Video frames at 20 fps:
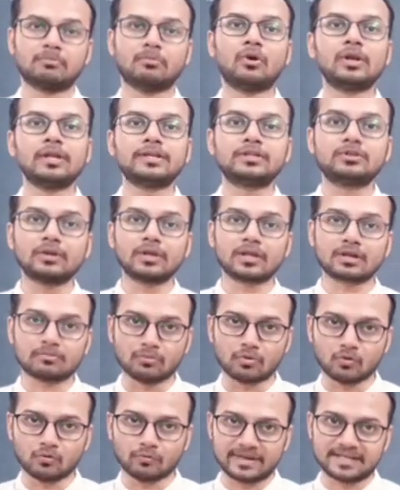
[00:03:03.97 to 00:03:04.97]
molecular
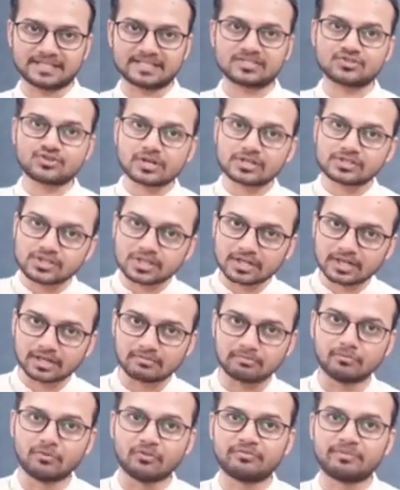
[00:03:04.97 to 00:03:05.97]
movement,
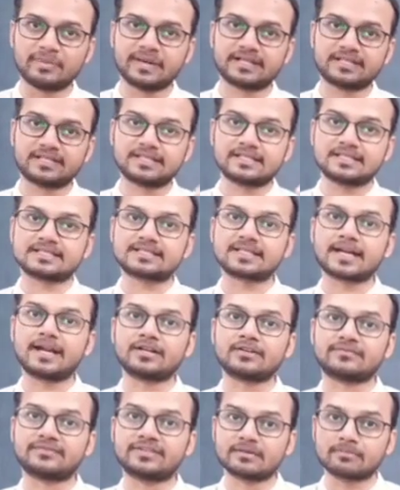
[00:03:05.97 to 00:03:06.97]
structural movement
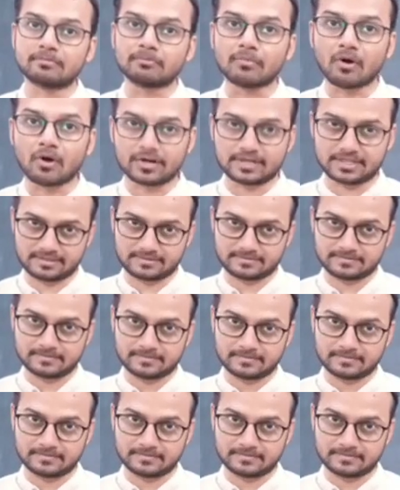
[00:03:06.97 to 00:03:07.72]
inside of their body.